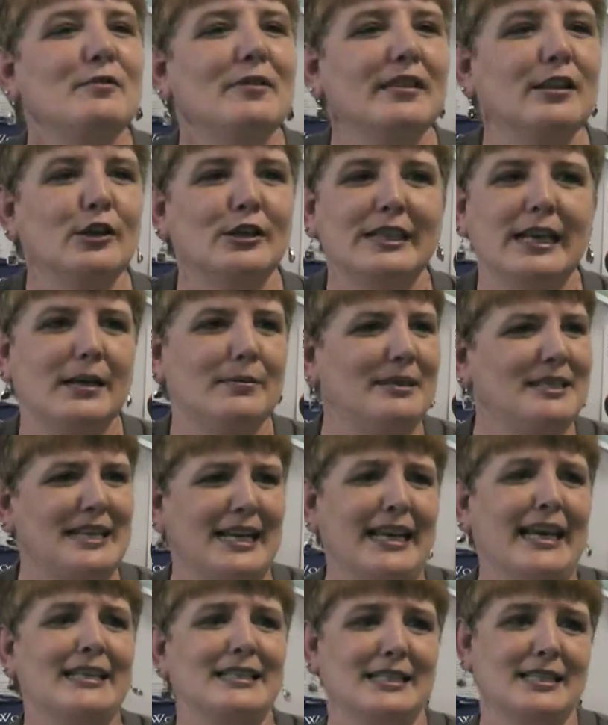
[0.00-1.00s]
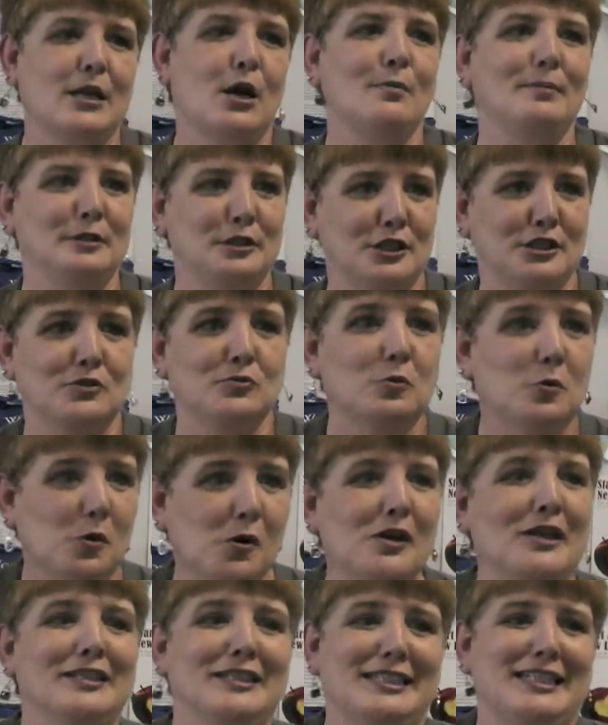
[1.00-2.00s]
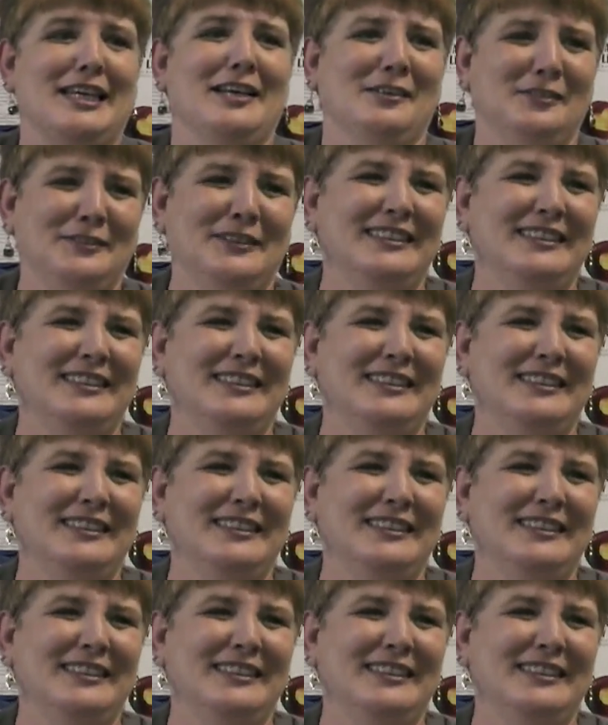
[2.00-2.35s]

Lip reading: with Little Debbie's, I can't stop at just one, so